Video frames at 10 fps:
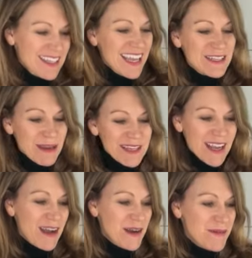Anyway,
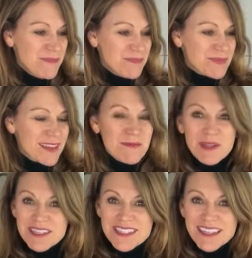I'm really
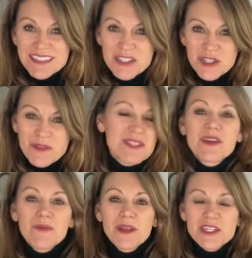excited to show this
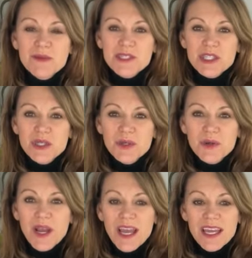arrangement to you.
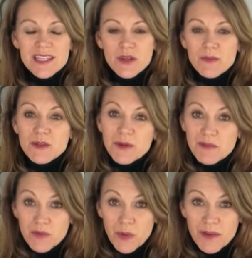So I'm doing
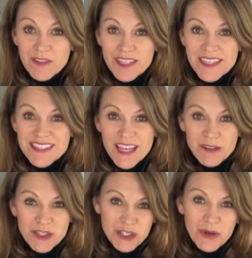4 of these. I'll
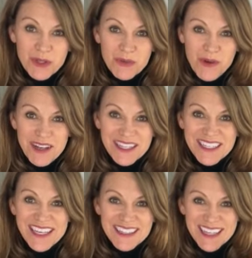just show you one,
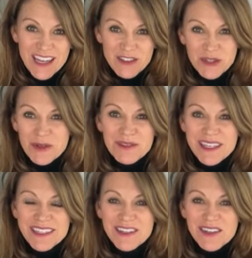and then I'll show you
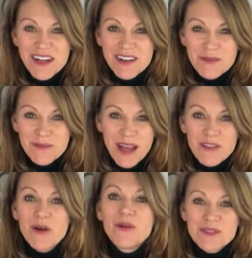later how the
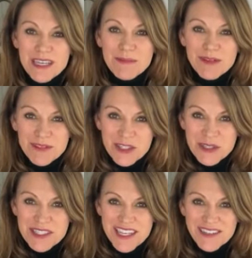whole table
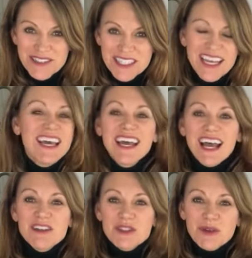turns out. I'll
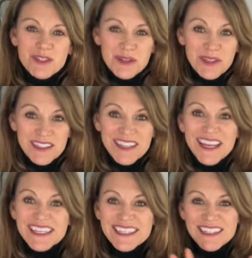show you during the
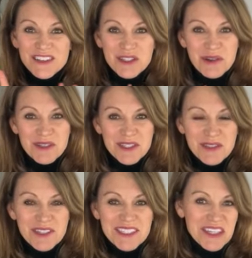light, and I'll show it
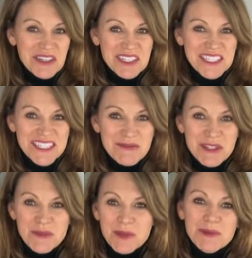during darkness, which
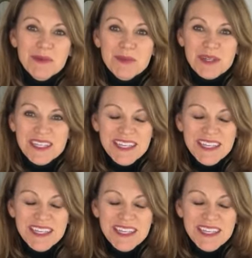will be really pretty.